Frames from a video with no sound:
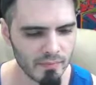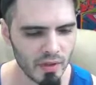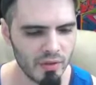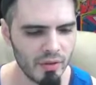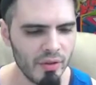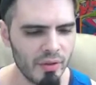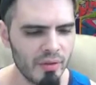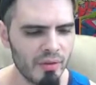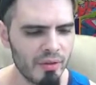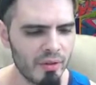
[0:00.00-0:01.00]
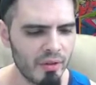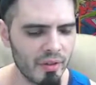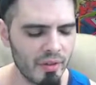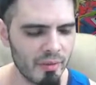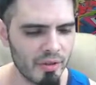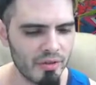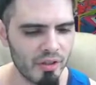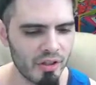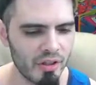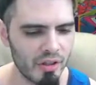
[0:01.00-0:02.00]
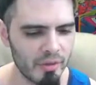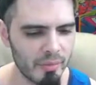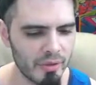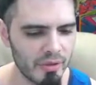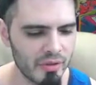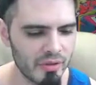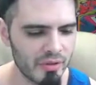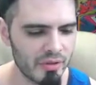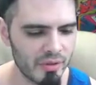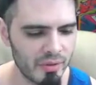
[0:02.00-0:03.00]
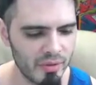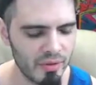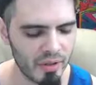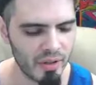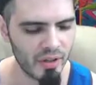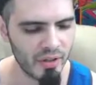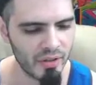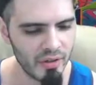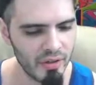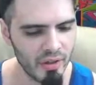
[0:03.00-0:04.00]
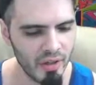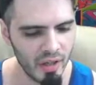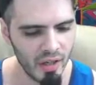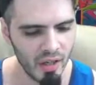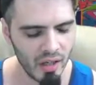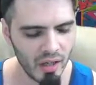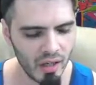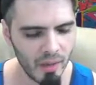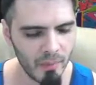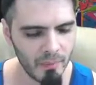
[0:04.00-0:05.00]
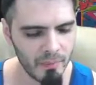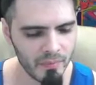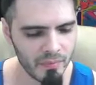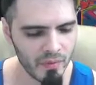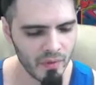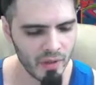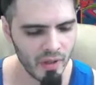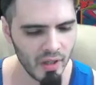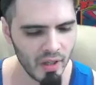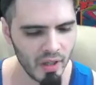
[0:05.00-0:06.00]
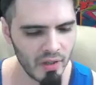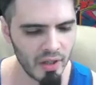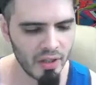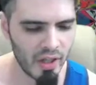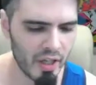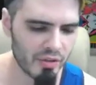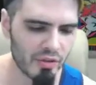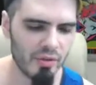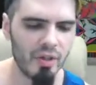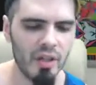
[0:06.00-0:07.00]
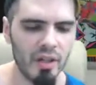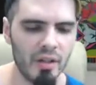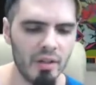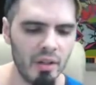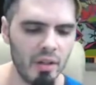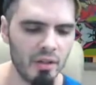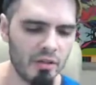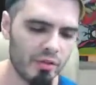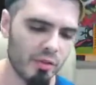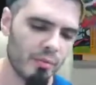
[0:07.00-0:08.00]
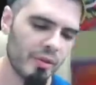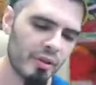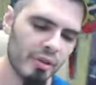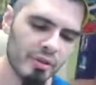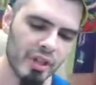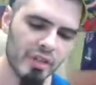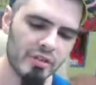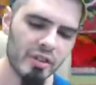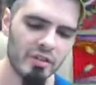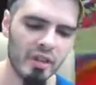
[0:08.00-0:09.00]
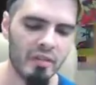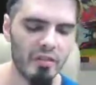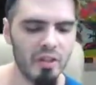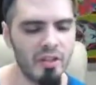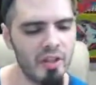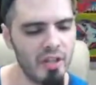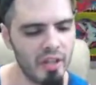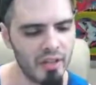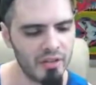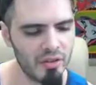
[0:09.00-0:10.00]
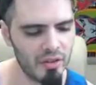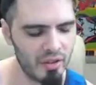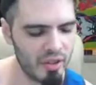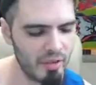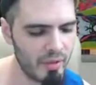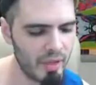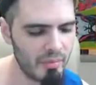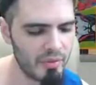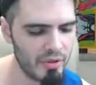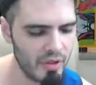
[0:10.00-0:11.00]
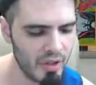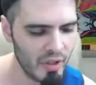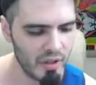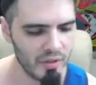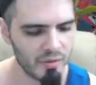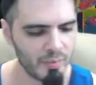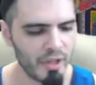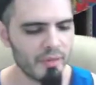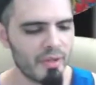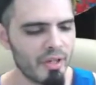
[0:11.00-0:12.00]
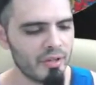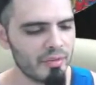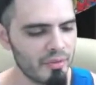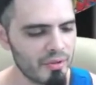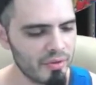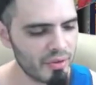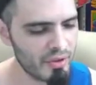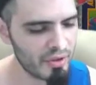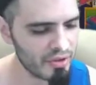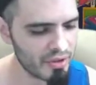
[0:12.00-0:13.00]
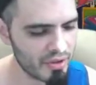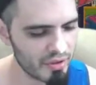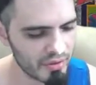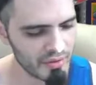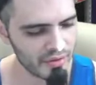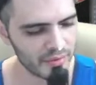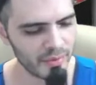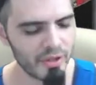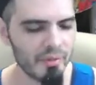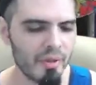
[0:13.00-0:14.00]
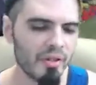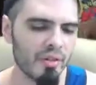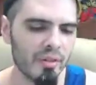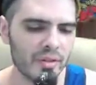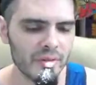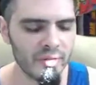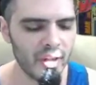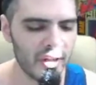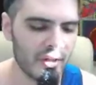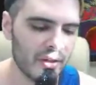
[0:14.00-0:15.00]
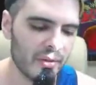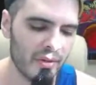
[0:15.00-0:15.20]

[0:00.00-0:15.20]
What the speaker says: Don't know anything about Starhawk, but it's a cool looking character. And then yeah, so superheroes ends at 70, and then it gets into team ups. Spider-Man and Human Torch, Spider-Man and Ghost Rider,